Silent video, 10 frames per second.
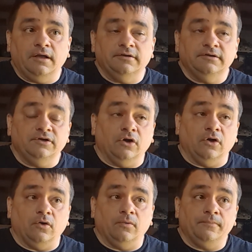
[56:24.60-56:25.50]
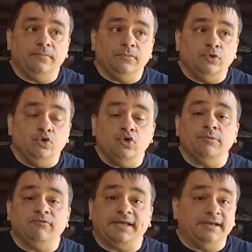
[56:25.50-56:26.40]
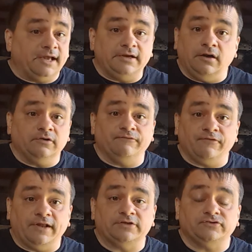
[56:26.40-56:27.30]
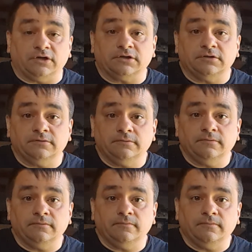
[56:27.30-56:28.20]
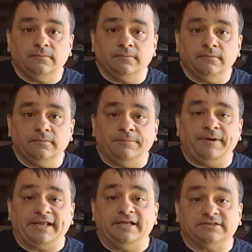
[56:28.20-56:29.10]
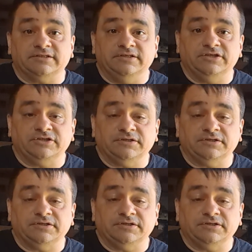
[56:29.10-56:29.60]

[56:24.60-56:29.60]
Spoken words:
You know, you could probably get $900 for that truck, depending on its condition.